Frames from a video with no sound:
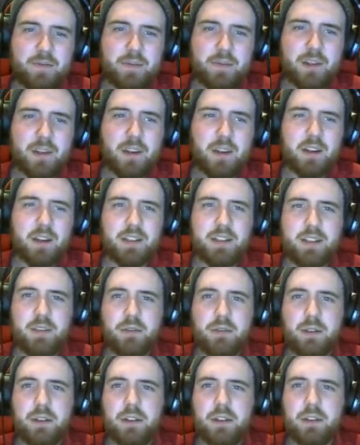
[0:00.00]
Alright, let's see if
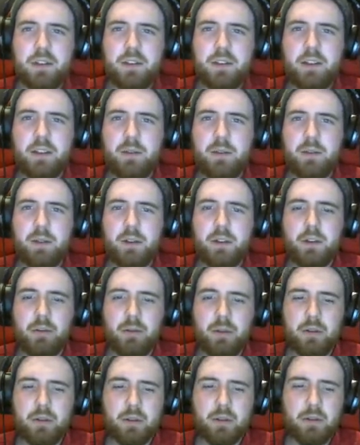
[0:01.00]
we can continue on this
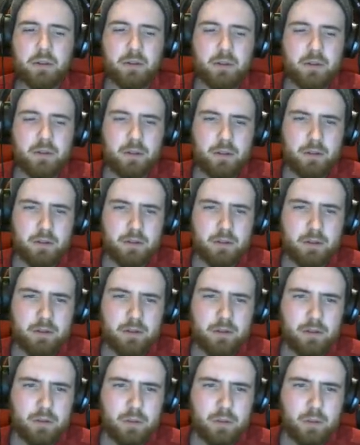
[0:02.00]
river.
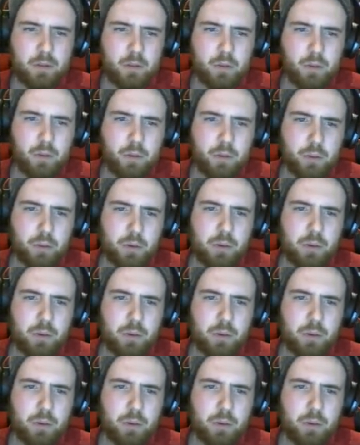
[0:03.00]
Ooh.